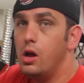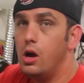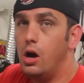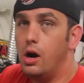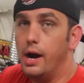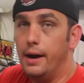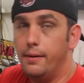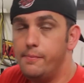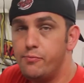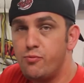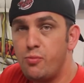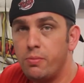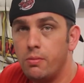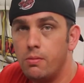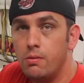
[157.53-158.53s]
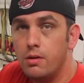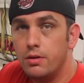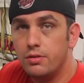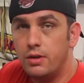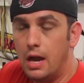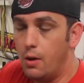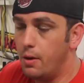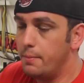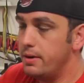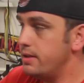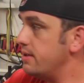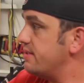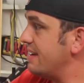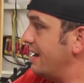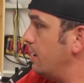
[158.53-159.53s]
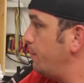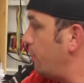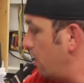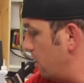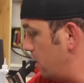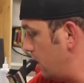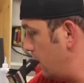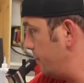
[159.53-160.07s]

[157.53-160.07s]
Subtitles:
All right, so now I'm going to design a part.